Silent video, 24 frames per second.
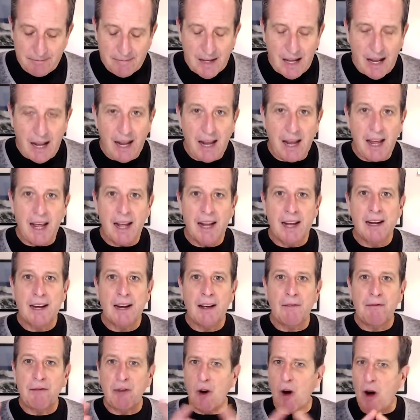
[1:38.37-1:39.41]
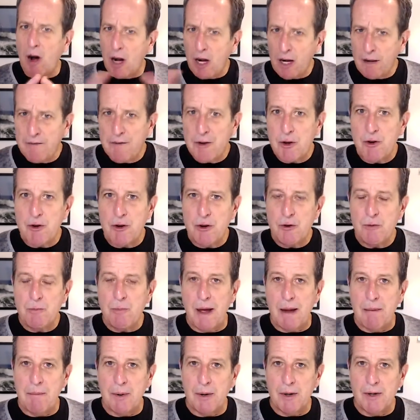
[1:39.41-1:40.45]
And for all of you new
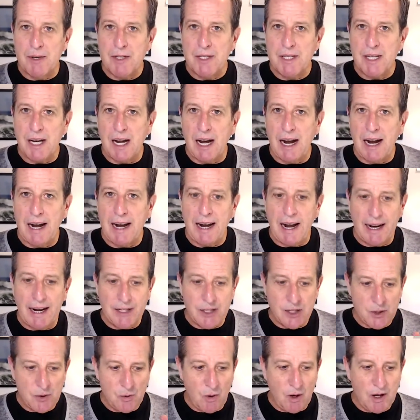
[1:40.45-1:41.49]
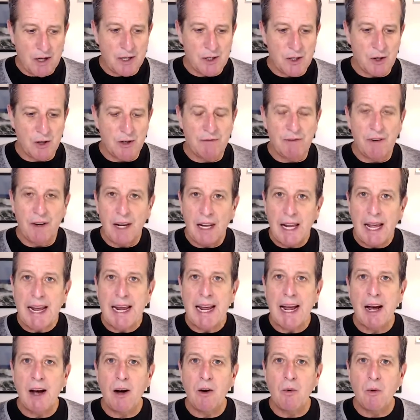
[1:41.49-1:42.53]
members, I, I, just want to sort of lay
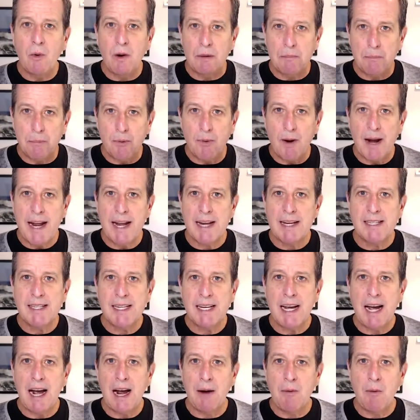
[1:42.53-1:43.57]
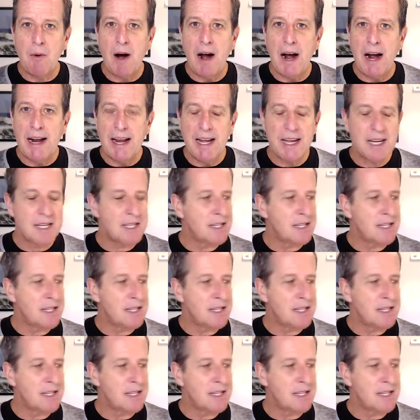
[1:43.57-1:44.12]
out what Brand DIY is.